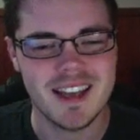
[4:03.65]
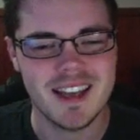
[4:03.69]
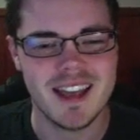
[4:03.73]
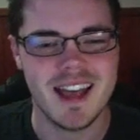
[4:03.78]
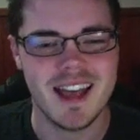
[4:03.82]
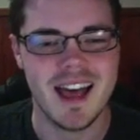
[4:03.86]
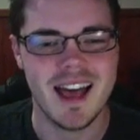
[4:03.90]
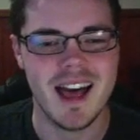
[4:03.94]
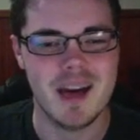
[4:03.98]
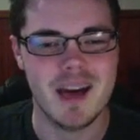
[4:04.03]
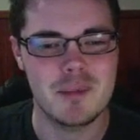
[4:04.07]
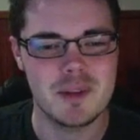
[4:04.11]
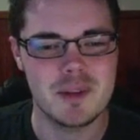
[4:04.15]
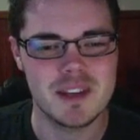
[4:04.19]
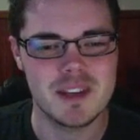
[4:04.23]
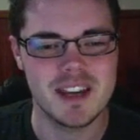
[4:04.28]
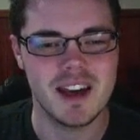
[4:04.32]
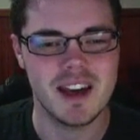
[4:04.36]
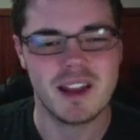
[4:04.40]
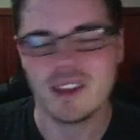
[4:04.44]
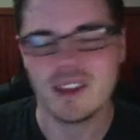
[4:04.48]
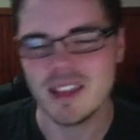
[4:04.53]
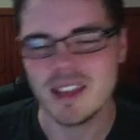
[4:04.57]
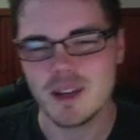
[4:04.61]
But
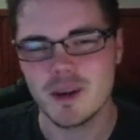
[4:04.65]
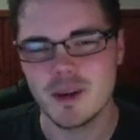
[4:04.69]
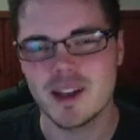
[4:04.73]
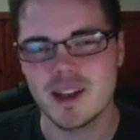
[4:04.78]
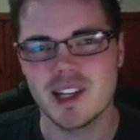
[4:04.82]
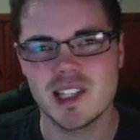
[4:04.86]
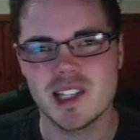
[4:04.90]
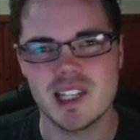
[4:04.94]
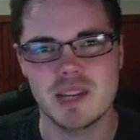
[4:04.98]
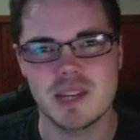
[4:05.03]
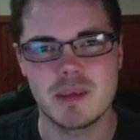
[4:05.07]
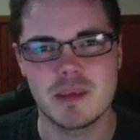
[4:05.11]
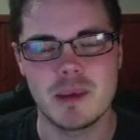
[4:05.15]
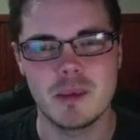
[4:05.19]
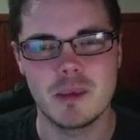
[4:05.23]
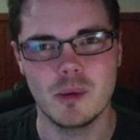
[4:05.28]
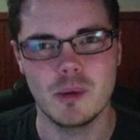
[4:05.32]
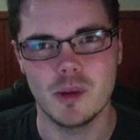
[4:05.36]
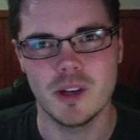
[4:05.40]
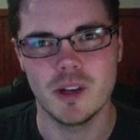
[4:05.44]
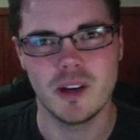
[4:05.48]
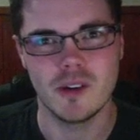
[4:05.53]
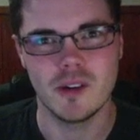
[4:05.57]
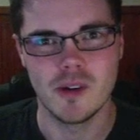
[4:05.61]
yeah, I think we're going to see people,
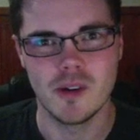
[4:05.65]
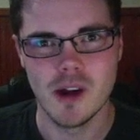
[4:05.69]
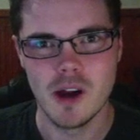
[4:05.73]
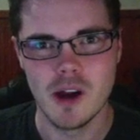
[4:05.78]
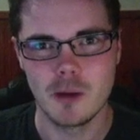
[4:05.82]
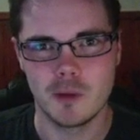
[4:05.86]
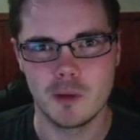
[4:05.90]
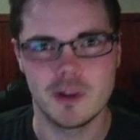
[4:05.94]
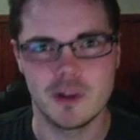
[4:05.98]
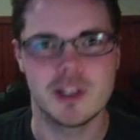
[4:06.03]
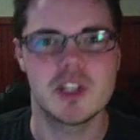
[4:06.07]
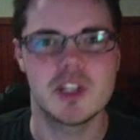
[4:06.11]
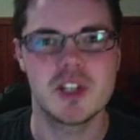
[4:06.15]
really